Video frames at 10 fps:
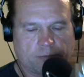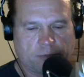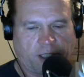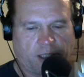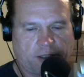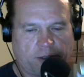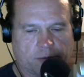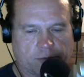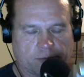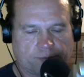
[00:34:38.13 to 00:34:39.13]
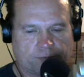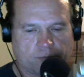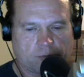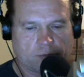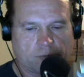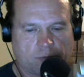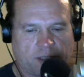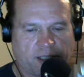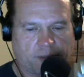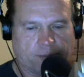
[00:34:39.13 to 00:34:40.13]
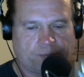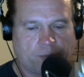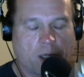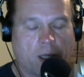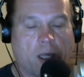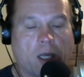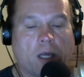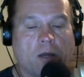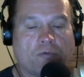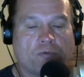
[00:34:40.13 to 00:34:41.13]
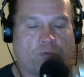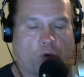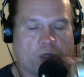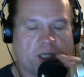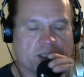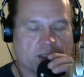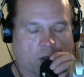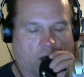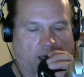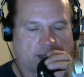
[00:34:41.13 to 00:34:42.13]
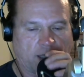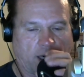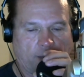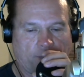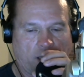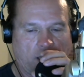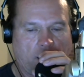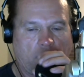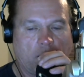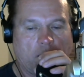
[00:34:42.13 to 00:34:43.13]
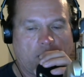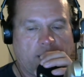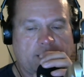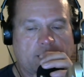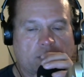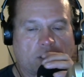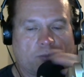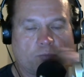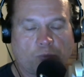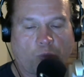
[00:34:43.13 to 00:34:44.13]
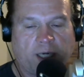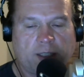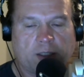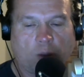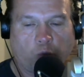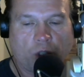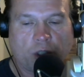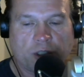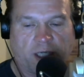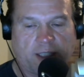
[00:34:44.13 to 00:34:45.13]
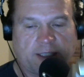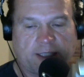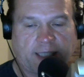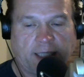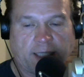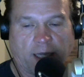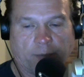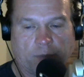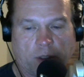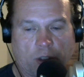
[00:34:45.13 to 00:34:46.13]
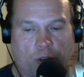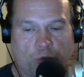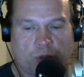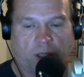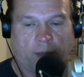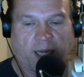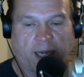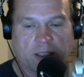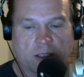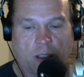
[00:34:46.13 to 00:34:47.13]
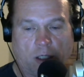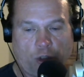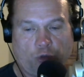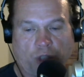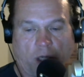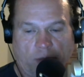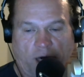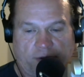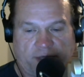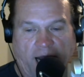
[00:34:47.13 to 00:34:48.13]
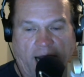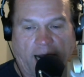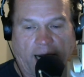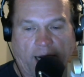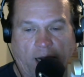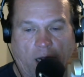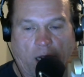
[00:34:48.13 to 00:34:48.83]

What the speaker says: Take two. Tim. Focus, grasshopper. Read the words and say them. You dumbass. You dumb round eye.